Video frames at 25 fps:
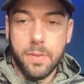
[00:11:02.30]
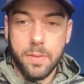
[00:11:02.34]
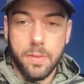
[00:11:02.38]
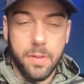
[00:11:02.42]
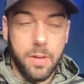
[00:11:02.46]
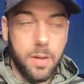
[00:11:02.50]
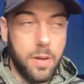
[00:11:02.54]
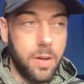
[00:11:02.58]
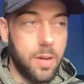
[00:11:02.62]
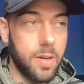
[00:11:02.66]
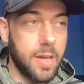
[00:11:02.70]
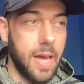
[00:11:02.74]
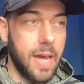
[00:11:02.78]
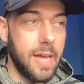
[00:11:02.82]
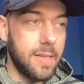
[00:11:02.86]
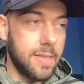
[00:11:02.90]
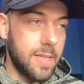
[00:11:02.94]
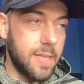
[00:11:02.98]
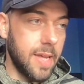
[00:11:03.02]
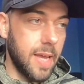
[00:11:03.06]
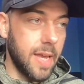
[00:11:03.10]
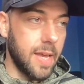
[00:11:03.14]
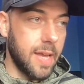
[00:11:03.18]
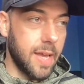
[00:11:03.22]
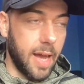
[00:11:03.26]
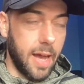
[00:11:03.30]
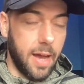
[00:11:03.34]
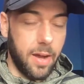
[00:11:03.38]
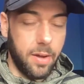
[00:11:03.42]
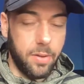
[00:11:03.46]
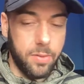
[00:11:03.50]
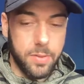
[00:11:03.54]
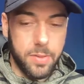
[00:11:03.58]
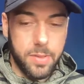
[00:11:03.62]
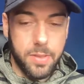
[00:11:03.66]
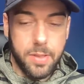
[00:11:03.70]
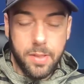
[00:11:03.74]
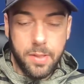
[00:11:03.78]
or getting
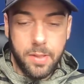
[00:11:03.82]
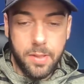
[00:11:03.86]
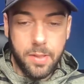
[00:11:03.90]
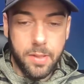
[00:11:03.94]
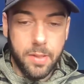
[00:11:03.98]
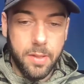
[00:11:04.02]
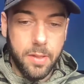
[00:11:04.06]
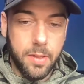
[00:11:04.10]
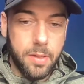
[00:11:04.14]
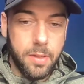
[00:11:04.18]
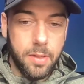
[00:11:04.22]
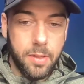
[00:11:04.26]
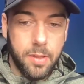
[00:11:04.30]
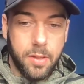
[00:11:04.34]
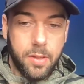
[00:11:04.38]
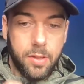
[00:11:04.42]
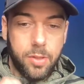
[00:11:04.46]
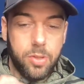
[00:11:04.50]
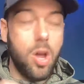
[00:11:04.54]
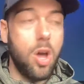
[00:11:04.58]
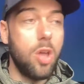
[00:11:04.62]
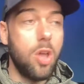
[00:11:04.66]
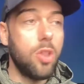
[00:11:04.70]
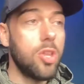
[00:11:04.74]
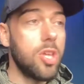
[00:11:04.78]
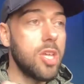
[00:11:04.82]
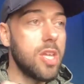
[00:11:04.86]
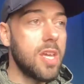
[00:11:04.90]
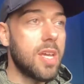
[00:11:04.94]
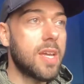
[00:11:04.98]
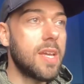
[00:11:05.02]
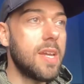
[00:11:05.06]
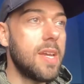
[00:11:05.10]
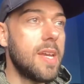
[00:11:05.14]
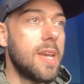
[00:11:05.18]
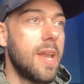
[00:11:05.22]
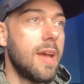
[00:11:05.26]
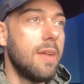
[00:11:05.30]
takeouts, not that you
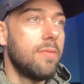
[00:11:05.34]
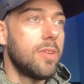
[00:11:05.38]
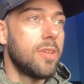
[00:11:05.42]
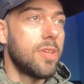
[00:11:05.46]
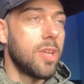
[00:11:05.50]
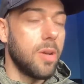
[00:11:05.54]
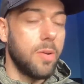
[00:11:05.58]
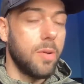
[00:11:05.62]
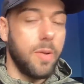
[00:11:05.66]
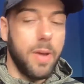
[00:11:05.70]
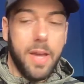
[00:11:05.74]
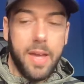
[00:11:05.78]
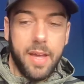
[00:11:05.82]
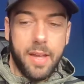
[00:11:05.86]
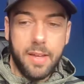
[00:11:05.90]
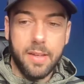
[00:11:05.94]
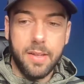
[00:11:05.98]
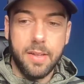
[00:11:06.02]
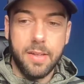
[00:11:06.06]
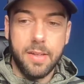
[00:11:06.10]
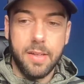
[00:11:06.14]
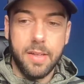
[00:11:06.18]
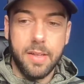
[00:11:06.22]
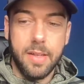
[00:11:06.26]
can never do it.